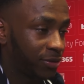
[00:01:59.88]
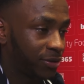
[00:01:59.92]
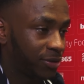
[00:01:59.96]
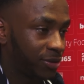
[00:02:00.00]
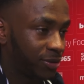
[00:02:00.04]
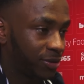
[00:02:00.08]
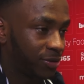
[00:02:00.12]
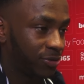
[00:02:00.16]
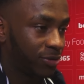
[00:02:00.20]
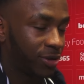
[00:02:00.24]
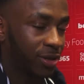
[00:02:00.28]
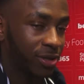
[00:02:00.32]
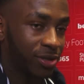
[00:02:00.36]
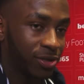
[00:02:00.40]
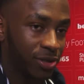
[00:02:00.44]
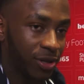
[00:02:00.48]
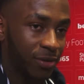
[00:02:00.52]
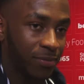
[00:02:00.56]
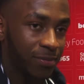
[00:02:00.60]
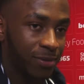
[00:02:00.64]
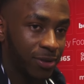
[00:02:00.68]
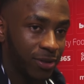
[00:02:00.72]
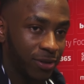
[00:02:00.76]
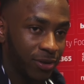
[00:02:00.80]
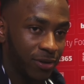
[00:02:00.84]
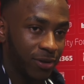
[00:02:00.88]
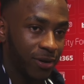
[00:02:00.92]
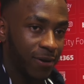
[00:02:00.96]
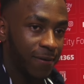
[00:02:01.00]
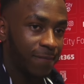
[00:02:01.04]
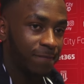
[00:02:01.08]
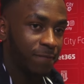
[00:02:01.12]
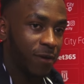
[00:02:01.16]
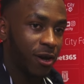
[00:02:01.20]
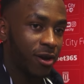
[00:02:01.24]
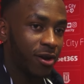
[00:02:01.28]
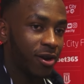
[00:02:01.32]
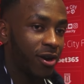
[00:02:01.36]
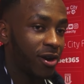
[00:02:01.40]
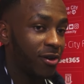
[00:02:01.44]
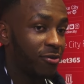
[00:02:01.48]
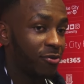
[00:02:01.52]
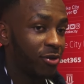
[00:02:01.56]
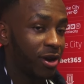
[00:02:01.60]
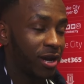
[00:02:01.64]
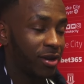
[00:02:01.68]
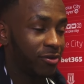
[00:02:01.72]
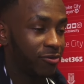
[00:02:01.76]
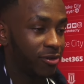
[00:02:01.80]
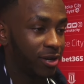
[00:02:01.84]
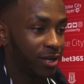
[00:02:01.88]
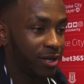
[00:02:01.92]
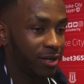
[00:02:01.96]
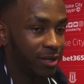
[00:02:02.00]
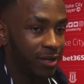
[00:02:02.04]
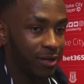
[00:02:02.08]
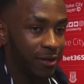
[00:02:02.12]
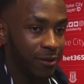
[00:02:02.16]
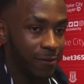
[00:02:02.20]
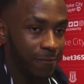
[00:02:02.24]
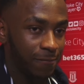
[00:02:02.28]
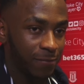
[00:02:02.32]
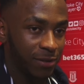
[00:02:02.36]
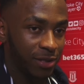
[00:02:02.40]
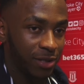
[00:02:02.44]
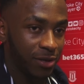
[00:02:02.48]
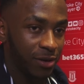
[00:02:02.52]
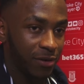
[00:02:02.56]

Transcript: to do our job, so um, I can't wait. Really, um, it's